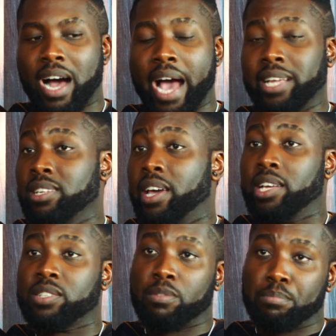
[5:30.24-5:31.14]

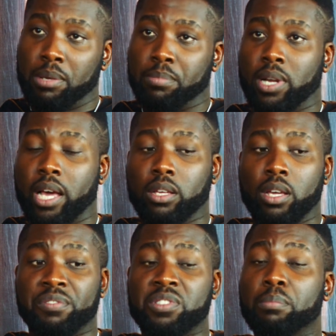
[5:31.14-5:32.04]
ideas from people. Like, yeah.
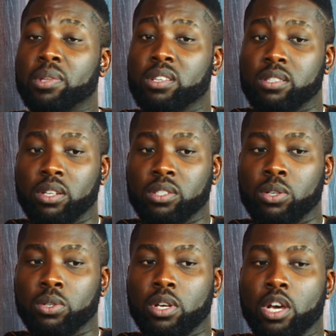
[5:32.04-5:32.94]
If something is not
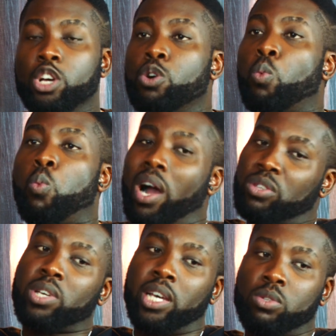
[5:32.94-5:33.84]
good, what
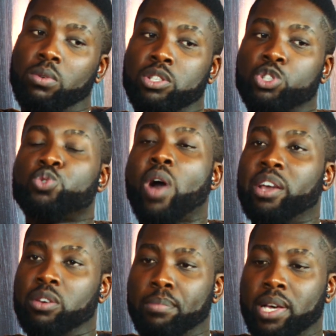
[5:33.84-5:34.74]
you can do is try
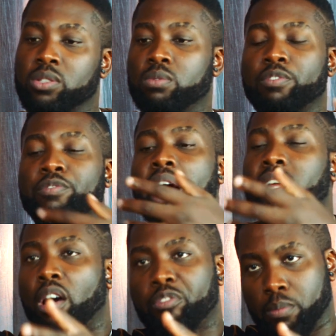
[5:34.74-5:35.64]
your best to
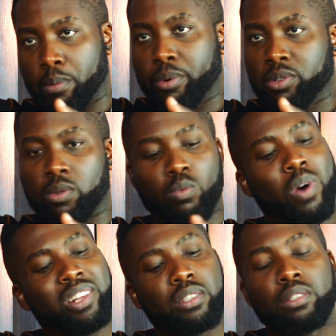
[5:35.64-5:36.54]
find out from the person
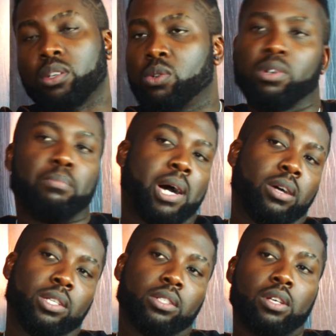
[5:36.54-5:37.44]
what's not good about it.